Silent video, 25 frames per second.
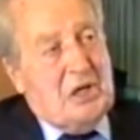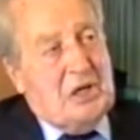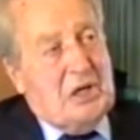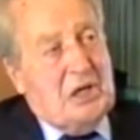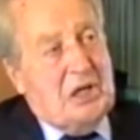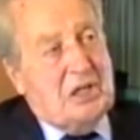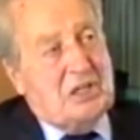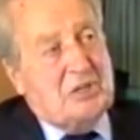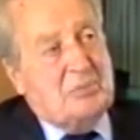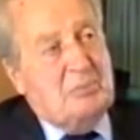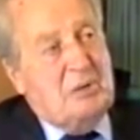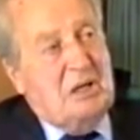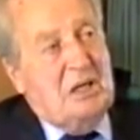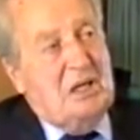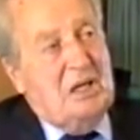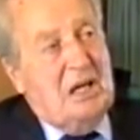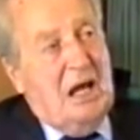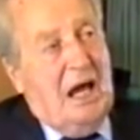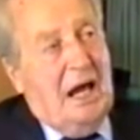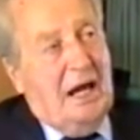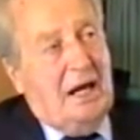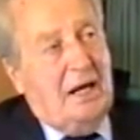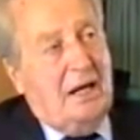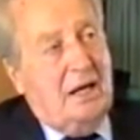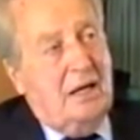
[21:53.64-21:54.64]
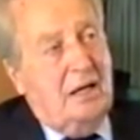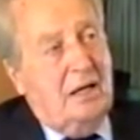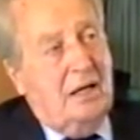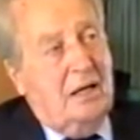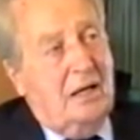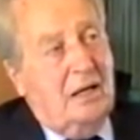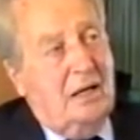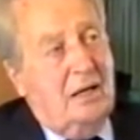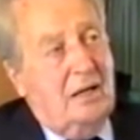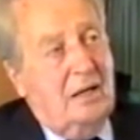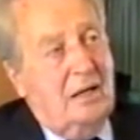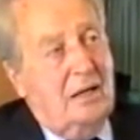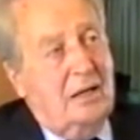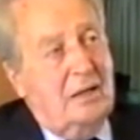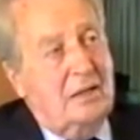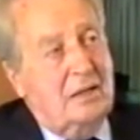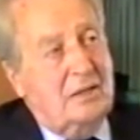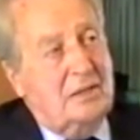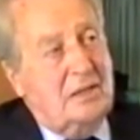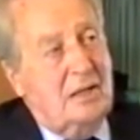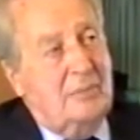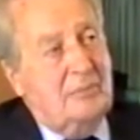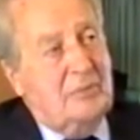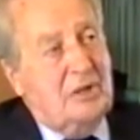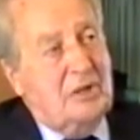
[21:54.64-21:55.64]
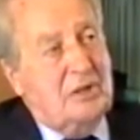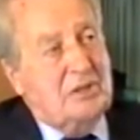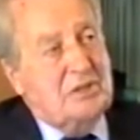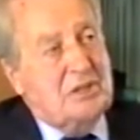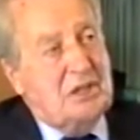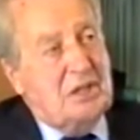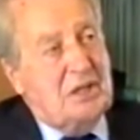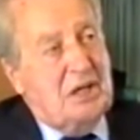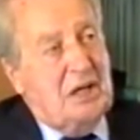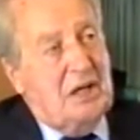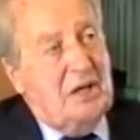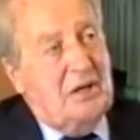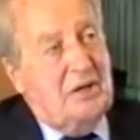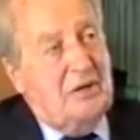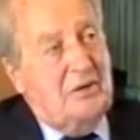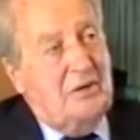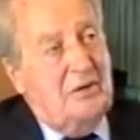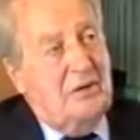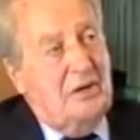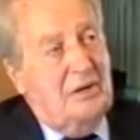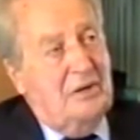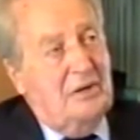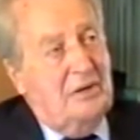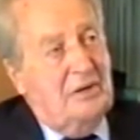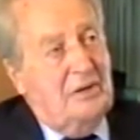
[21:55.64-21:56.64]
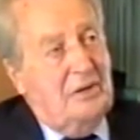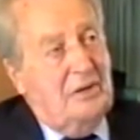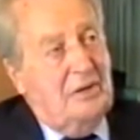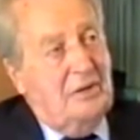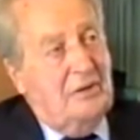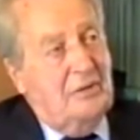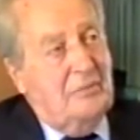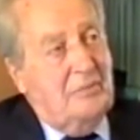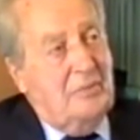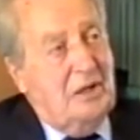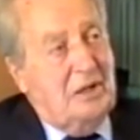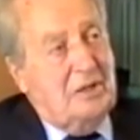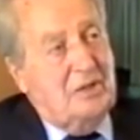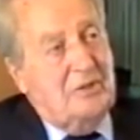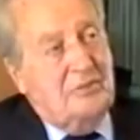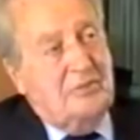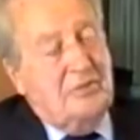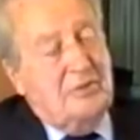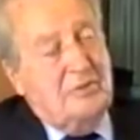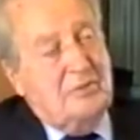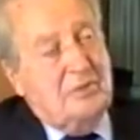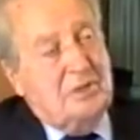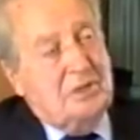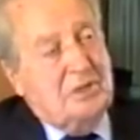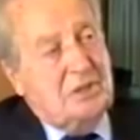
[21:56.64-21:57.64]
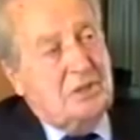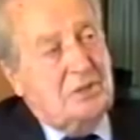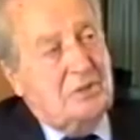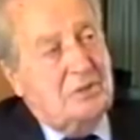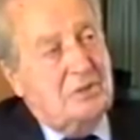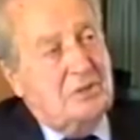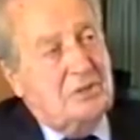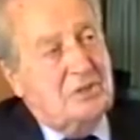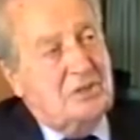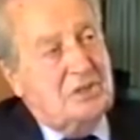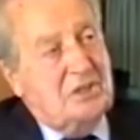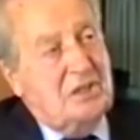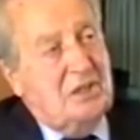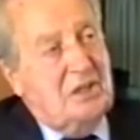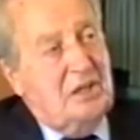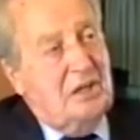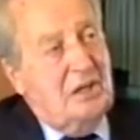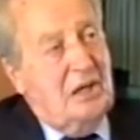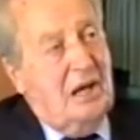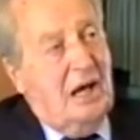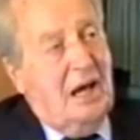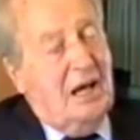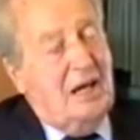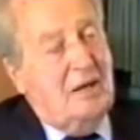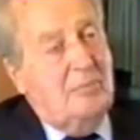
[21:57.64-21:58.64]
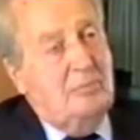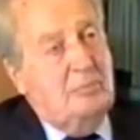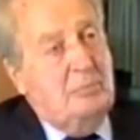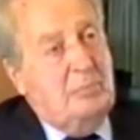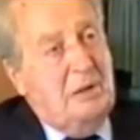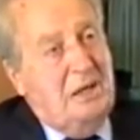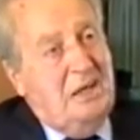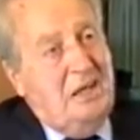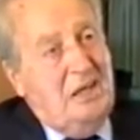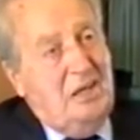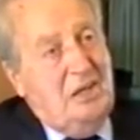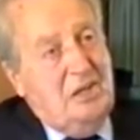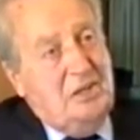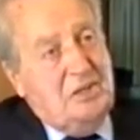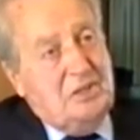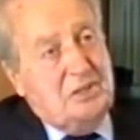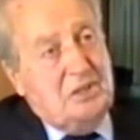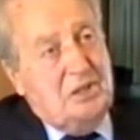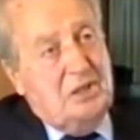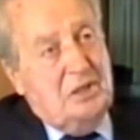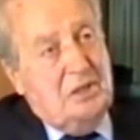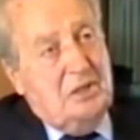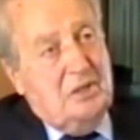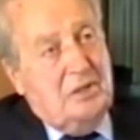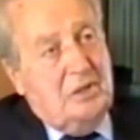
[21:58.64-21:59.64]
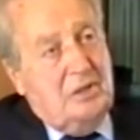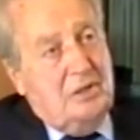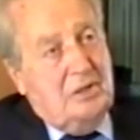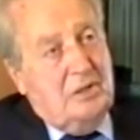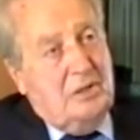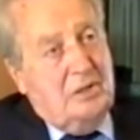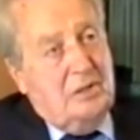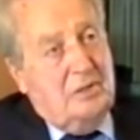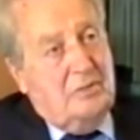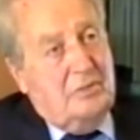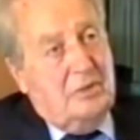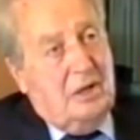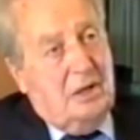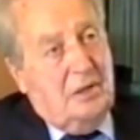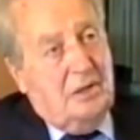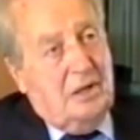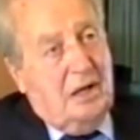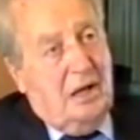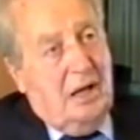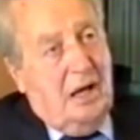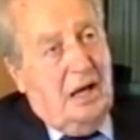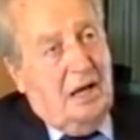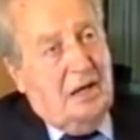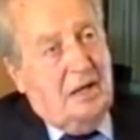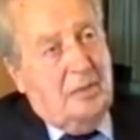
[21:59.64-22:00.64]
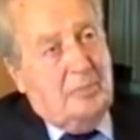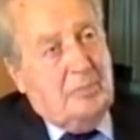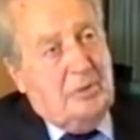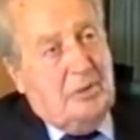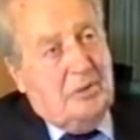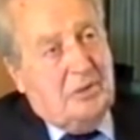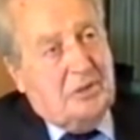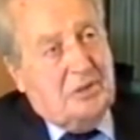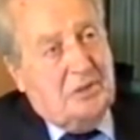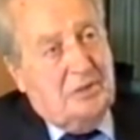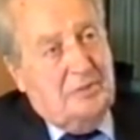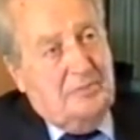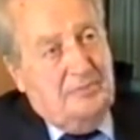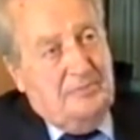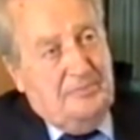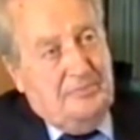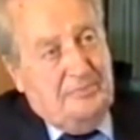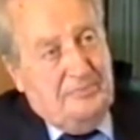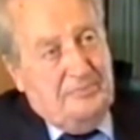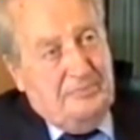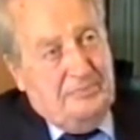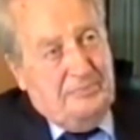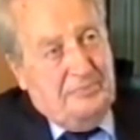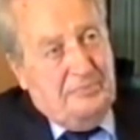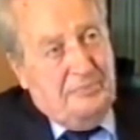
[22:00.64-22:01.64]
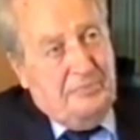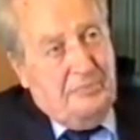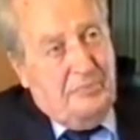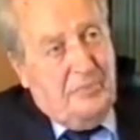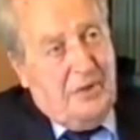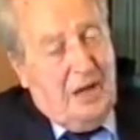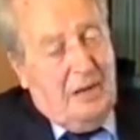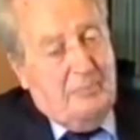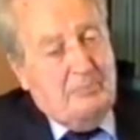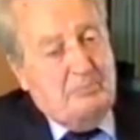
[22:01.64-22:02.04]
It's been likened some years ago, a metaphor was used, like bees round a honeypot. They're